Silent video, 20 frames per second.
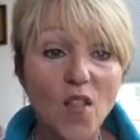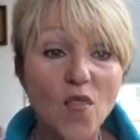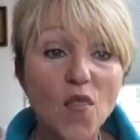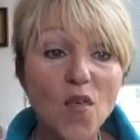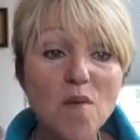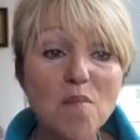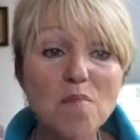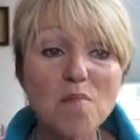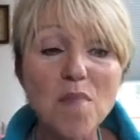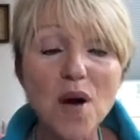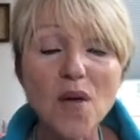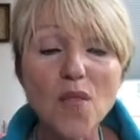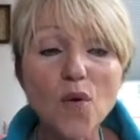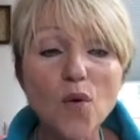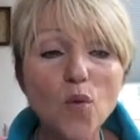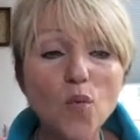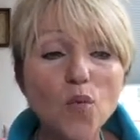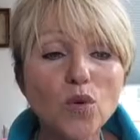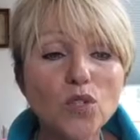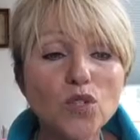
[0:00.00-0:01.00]
The
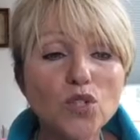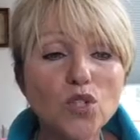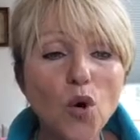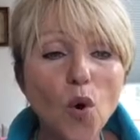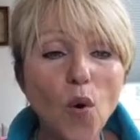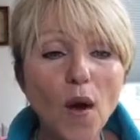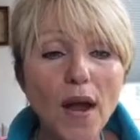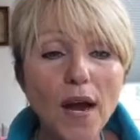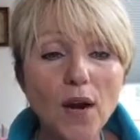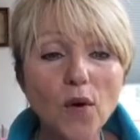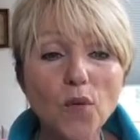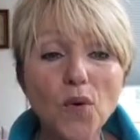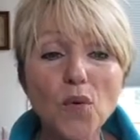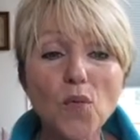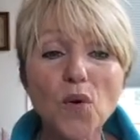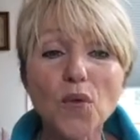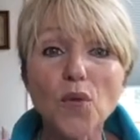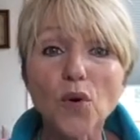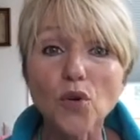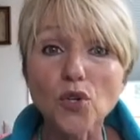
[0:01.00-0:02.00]
mother was so angry
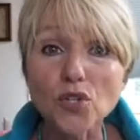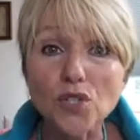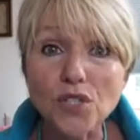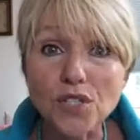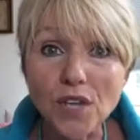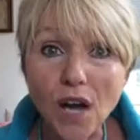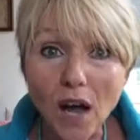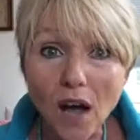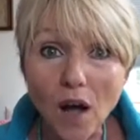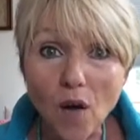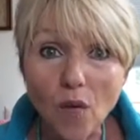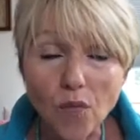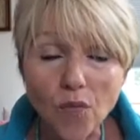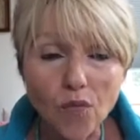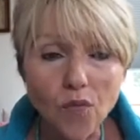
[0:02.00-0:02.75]
with herself